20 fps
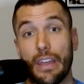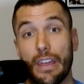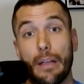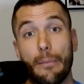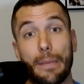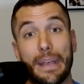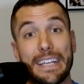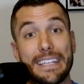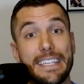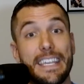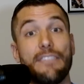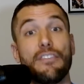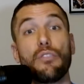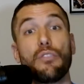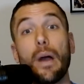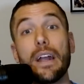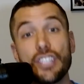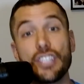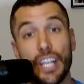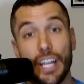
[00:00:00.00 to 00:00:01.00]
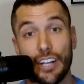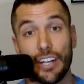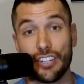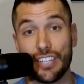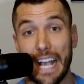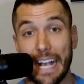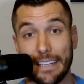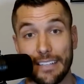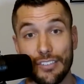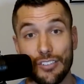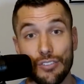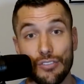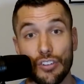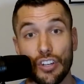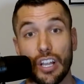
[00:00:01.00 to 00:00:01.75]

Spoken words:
there? Because even when Jaren Jackson Jr.